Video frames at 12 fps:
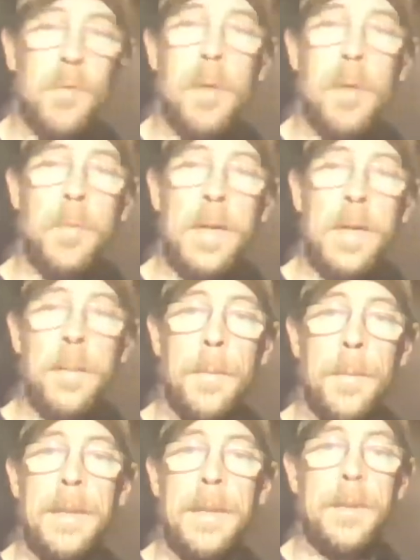around with the
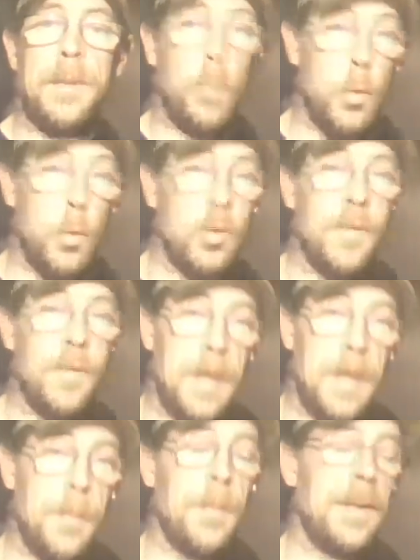implement, the wheel driven
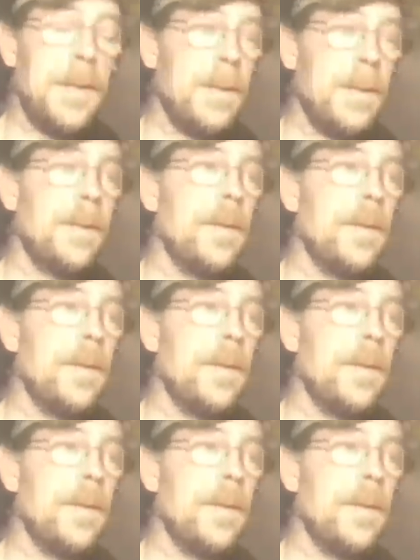implement,